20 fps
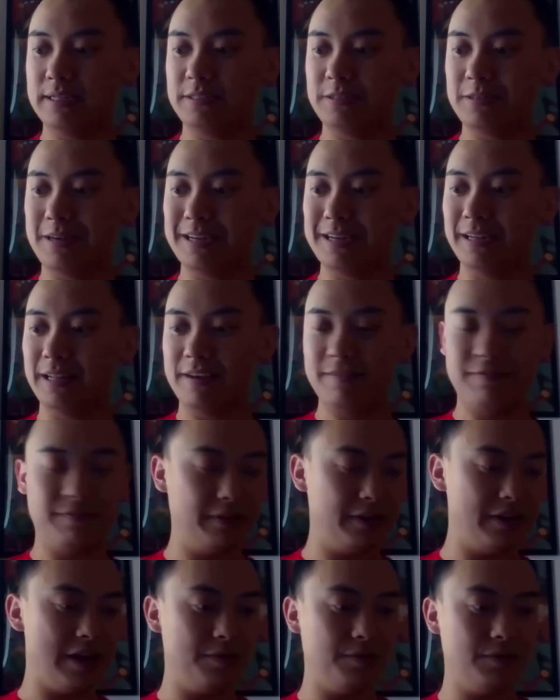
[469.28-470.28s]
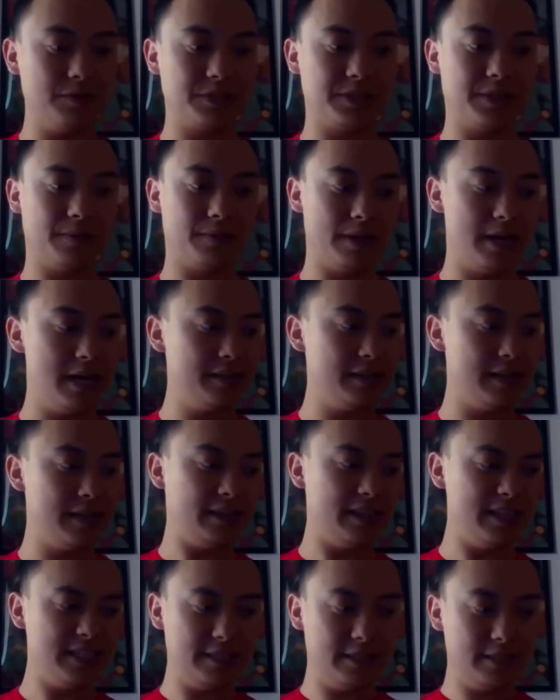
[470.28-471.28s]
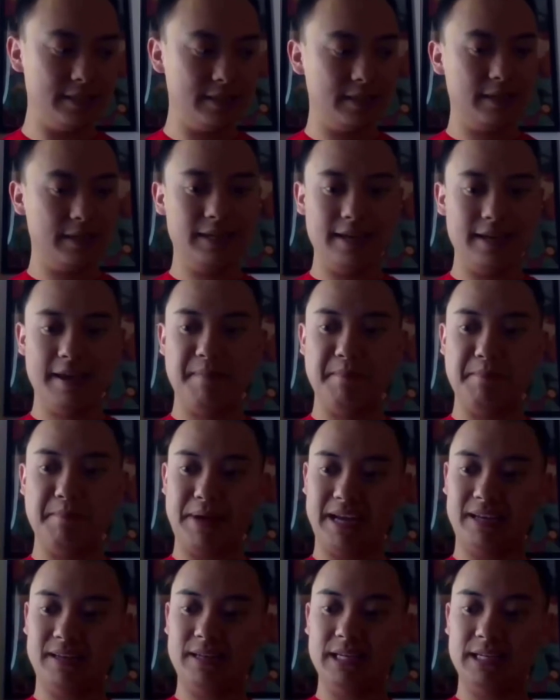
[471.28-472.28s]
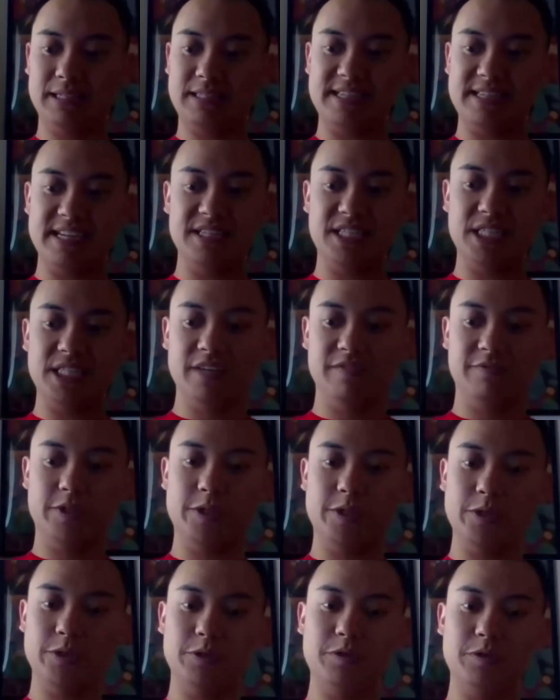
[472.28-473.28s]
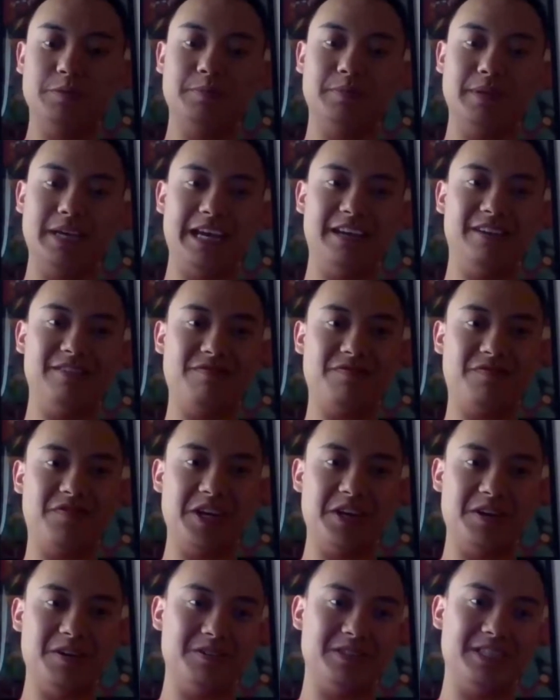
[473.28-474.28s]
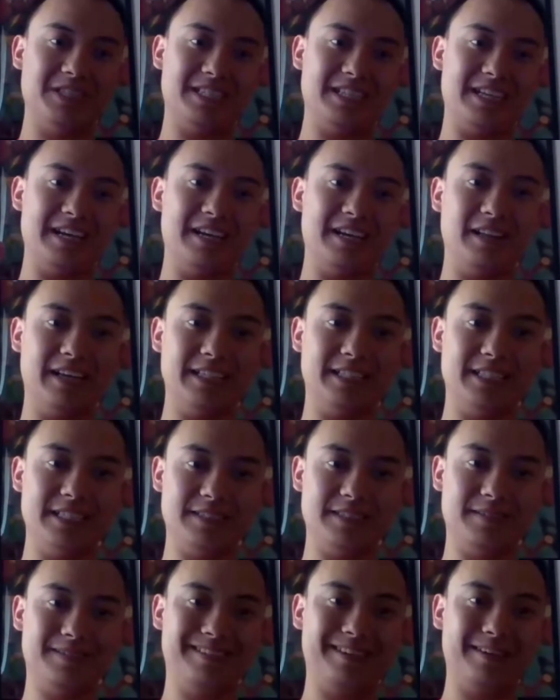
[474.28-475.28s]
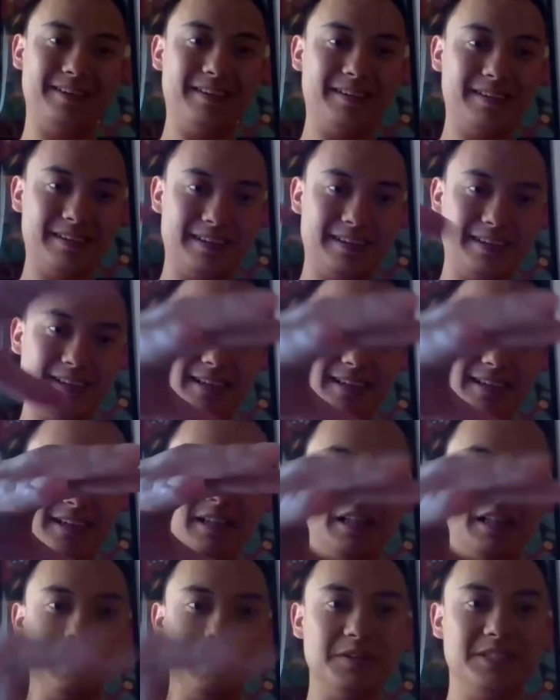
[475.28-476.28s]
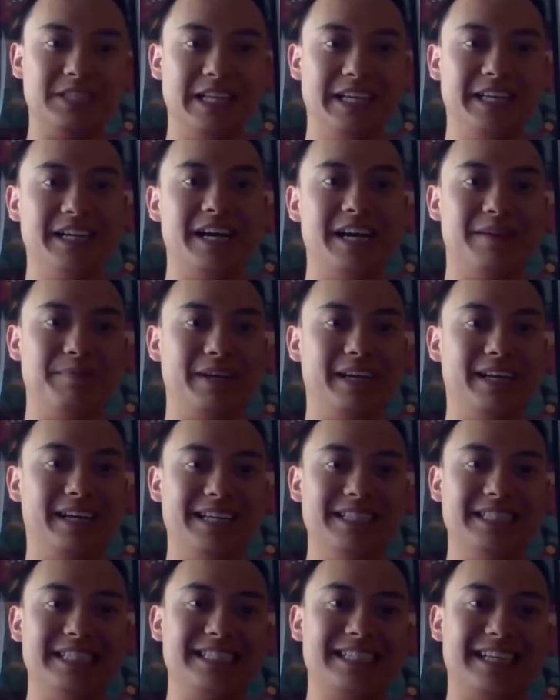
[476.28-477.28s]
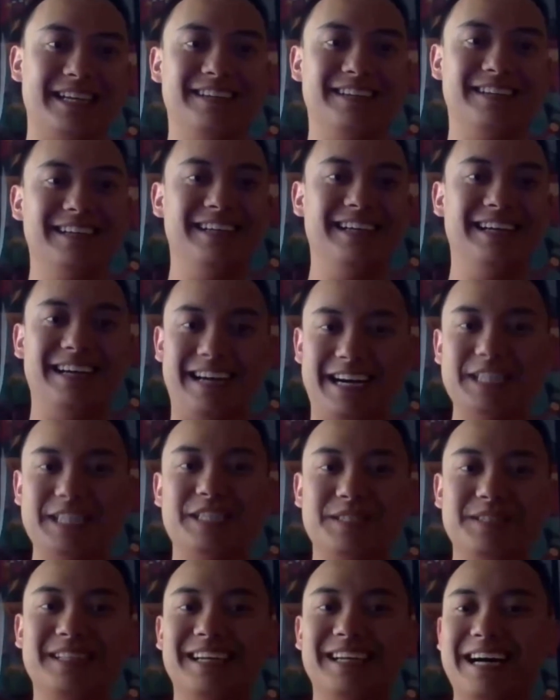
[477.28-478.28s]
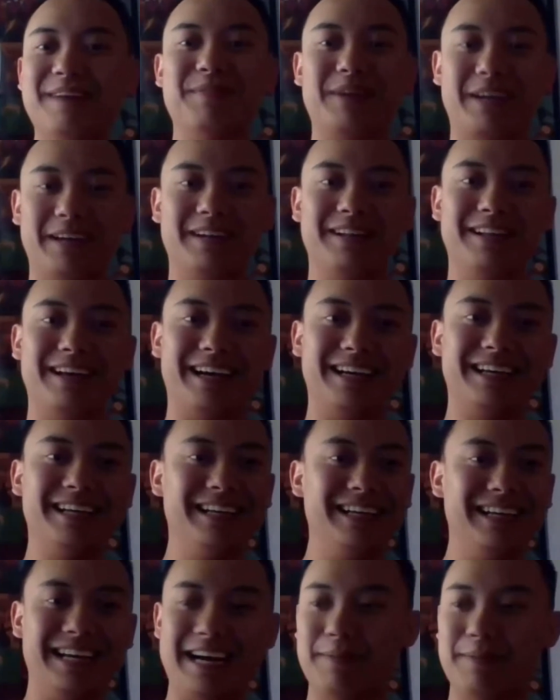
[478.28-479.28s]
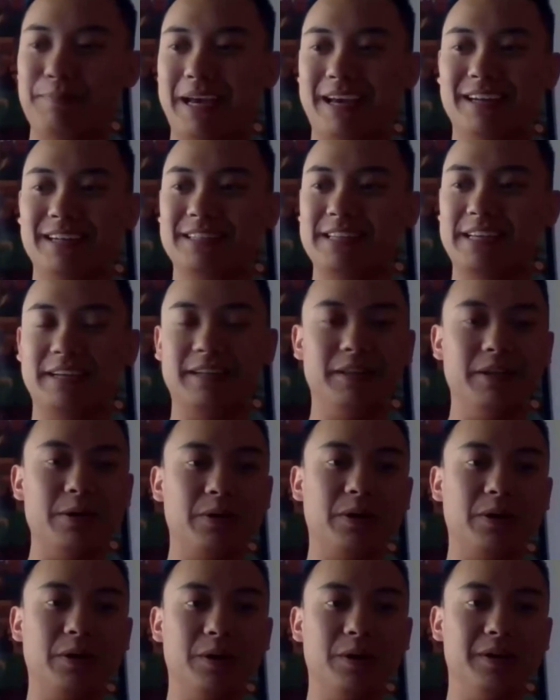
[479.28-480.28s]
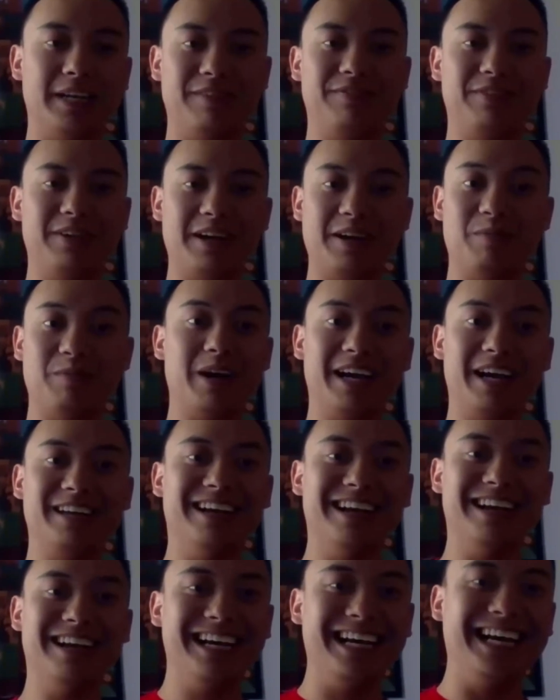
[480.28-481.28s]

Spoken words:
tried to like figure out what was going on, like this impending sense of doom and fear just kind of like just closed in on me, and I'm not gonna lie, I panicked like a little girl and I freaking ran.